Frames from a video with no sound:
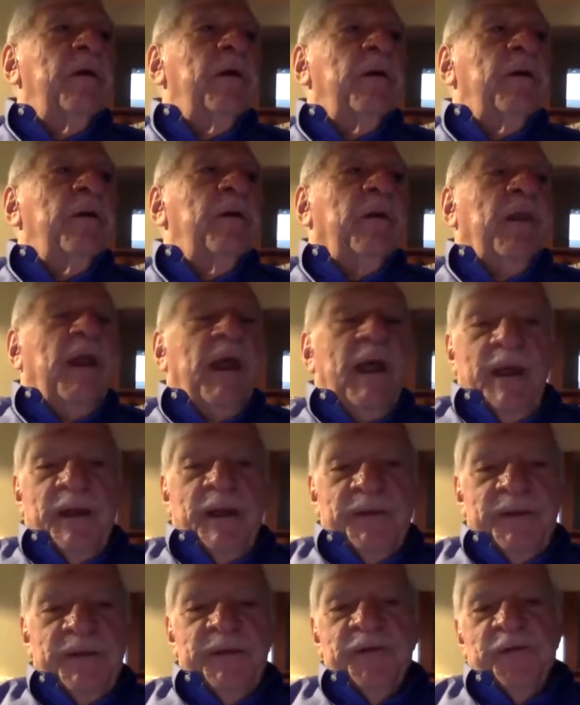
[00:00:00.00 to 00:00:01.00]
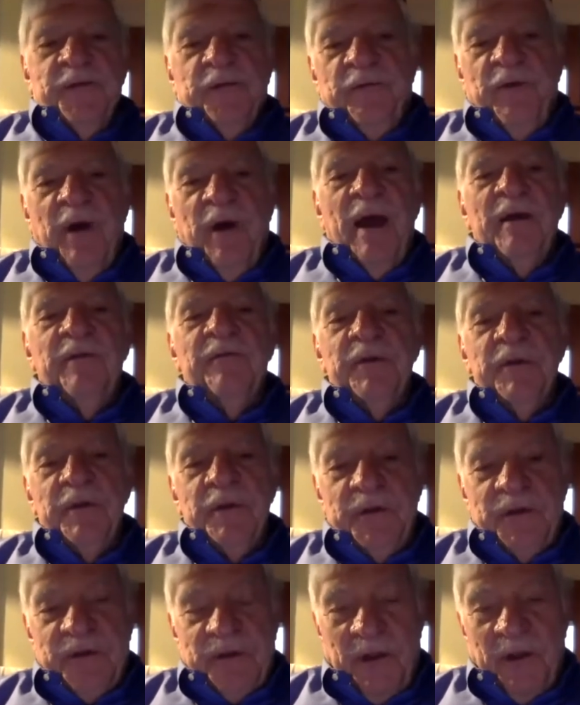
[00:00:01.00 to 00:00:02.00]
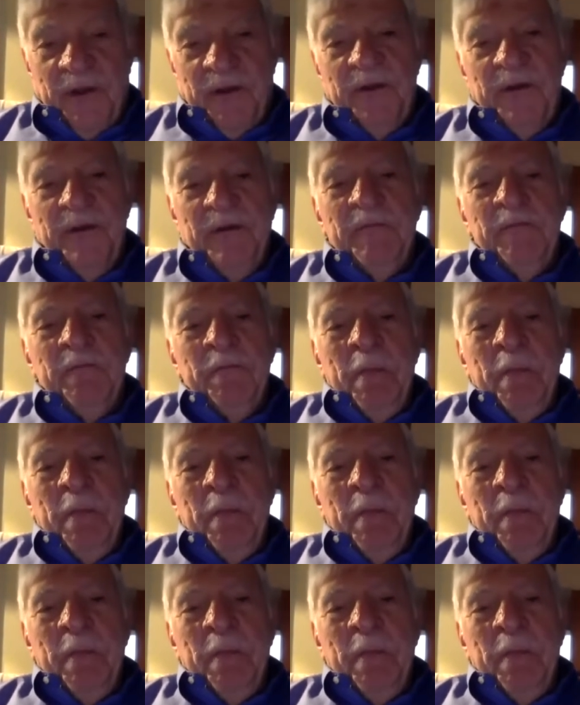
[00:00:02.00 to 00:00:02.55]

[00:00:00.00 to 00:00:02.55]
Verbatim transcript: last surviving son.